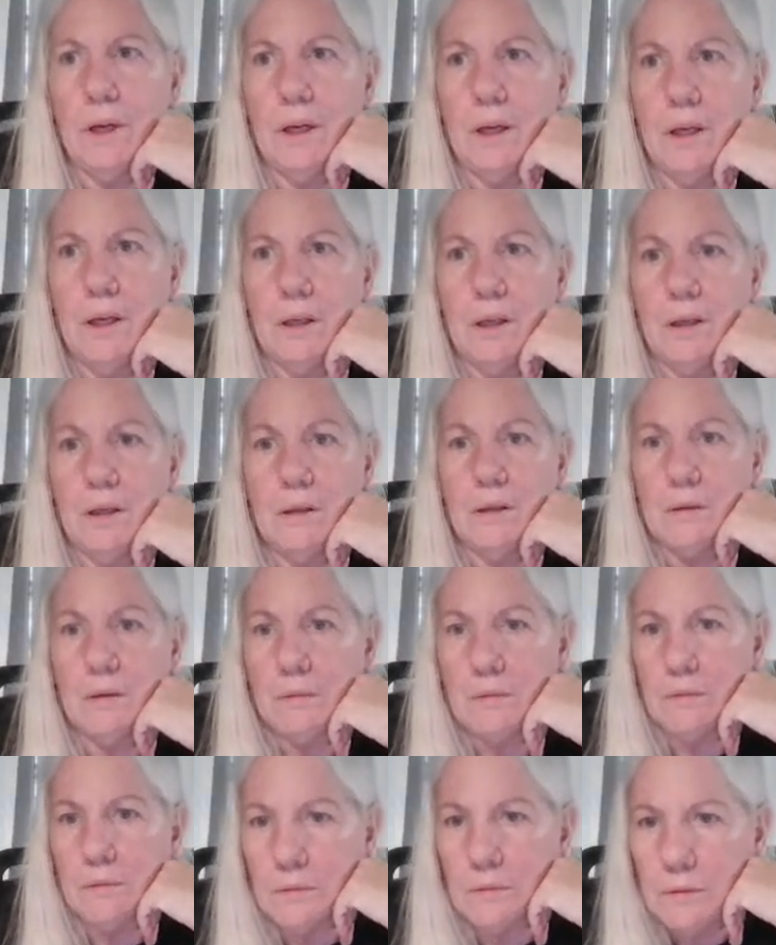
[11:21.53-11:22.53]
and
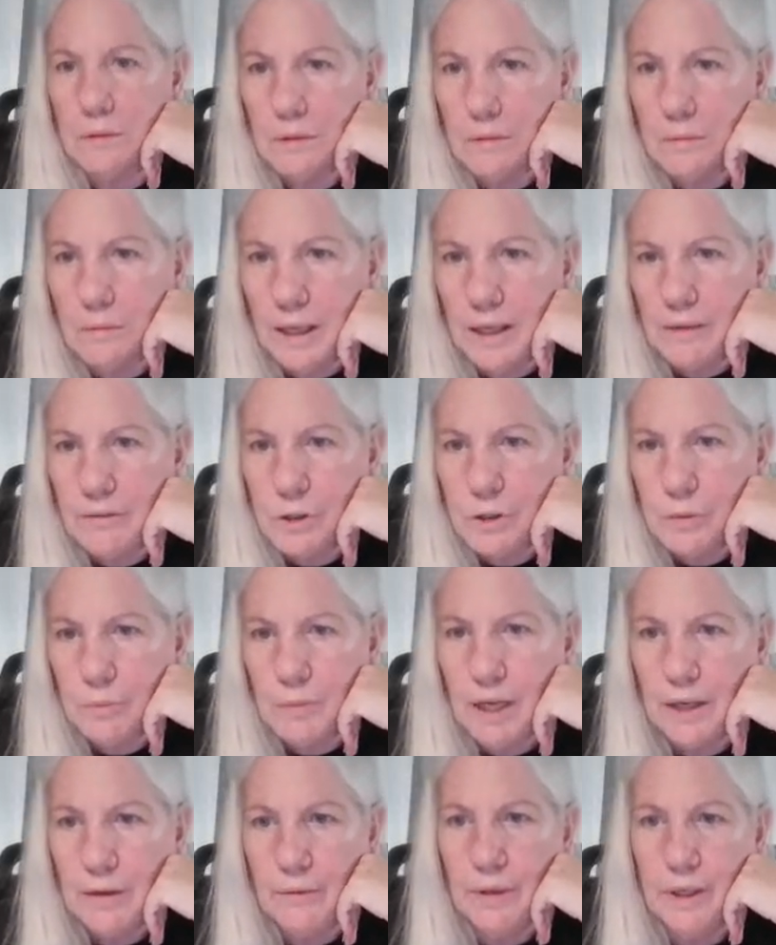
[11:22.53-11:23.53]
I have two
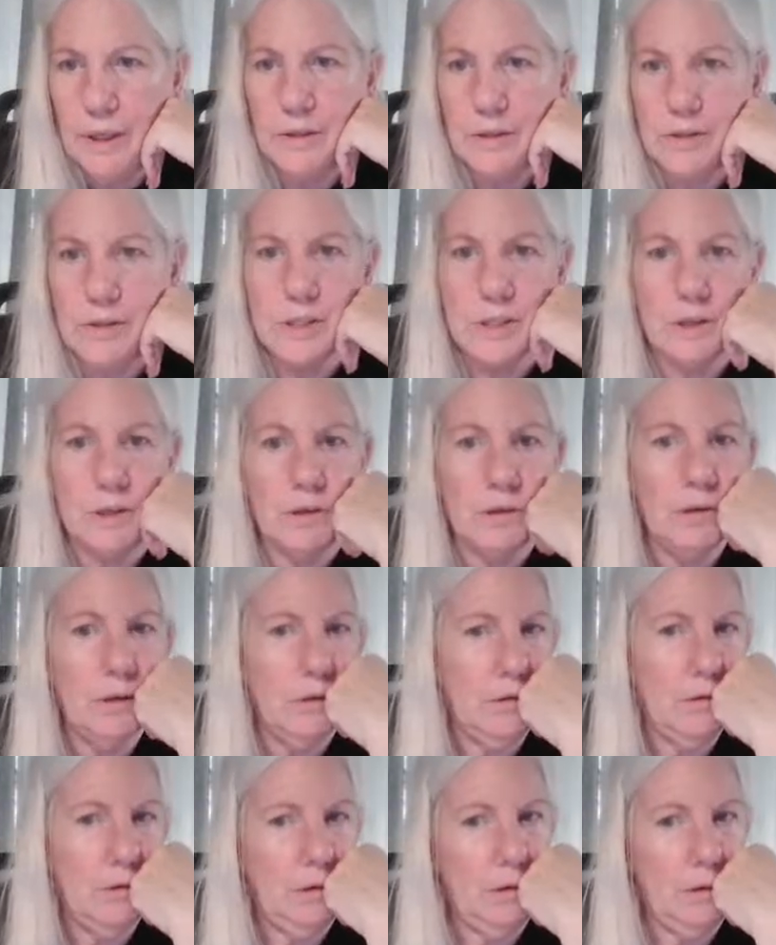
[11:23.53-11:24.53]
moderators here.